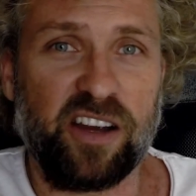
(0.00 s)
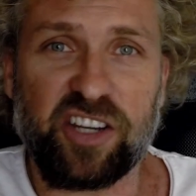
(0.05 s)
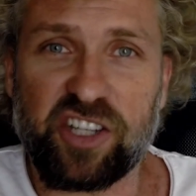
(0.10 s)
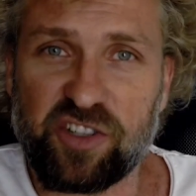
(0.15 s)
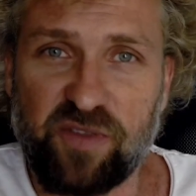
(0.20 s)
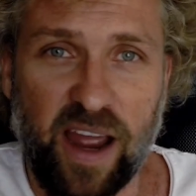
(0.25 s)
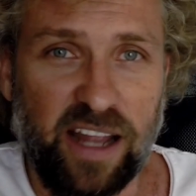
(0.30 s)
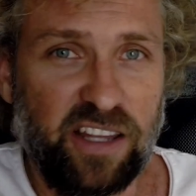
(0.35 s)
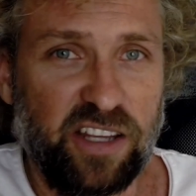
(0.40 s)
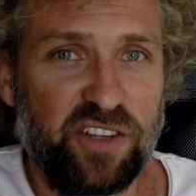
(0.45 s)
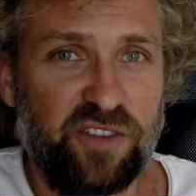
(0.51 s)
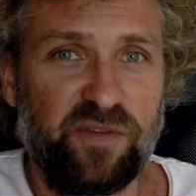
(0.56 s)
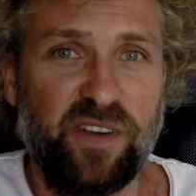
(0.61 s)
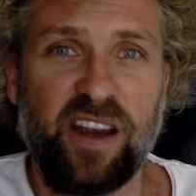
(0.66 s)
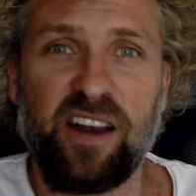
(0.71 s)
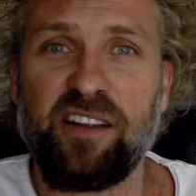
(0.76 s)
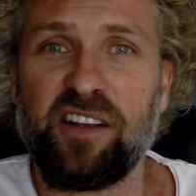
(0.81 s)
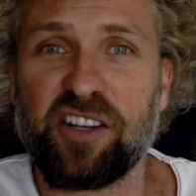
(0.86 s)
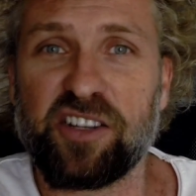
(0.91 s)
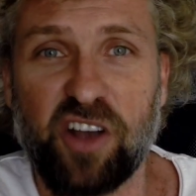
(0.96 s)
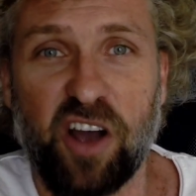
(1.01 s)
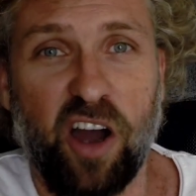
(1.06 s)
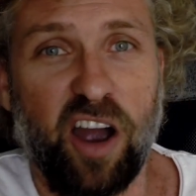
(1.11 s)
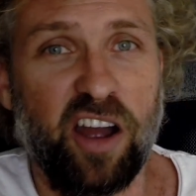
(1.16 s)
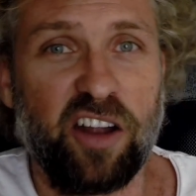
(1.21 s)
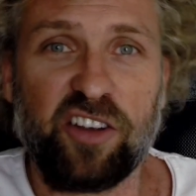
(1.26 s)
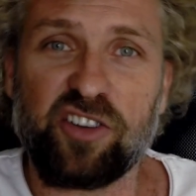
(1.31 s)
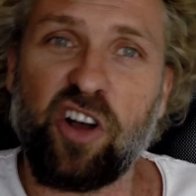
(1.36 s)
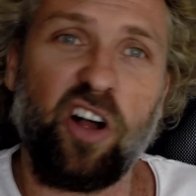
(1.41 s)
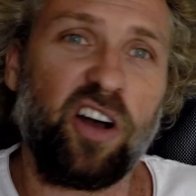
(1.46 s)
a stratosphere, there's
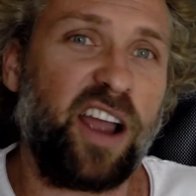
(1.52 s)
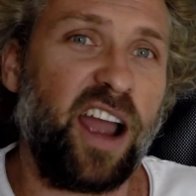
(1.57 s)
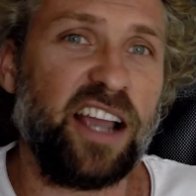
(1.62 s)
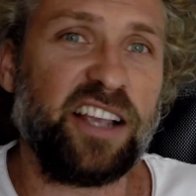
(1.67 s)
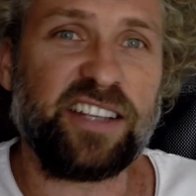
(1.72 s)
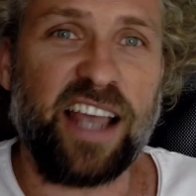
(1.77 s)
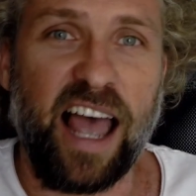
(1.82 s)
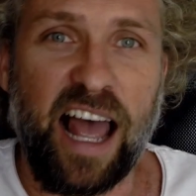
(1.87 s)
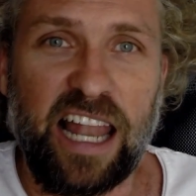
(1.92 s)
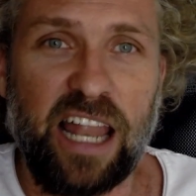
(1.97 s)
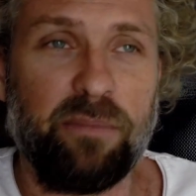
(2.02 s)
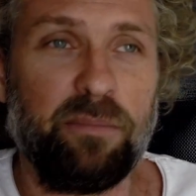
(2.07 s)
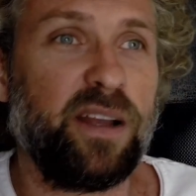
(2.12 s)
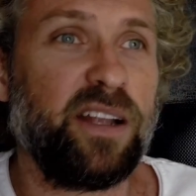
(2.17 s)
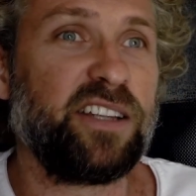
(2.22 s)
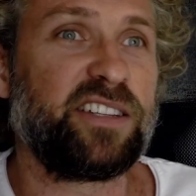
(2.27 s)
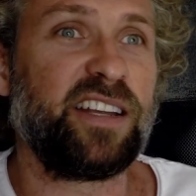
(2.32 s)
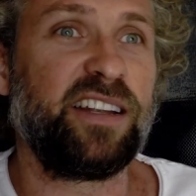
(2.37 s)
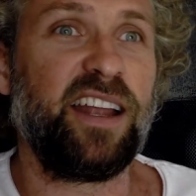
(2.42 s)
all kinds of elements,